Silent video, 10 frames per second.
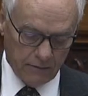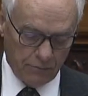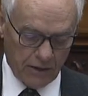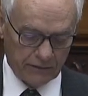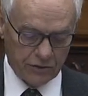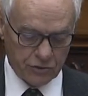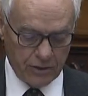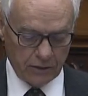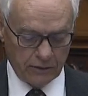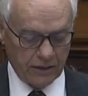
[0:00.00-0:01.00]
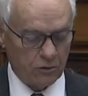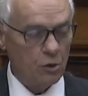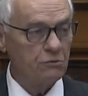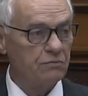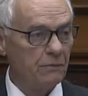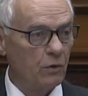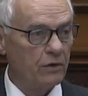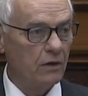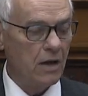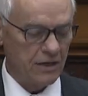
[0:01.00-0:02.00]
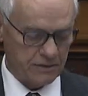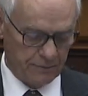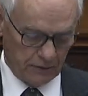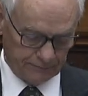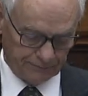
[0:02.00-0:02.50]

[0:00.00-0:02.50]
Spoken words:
parked the trailer at Grove Memorial Hospital.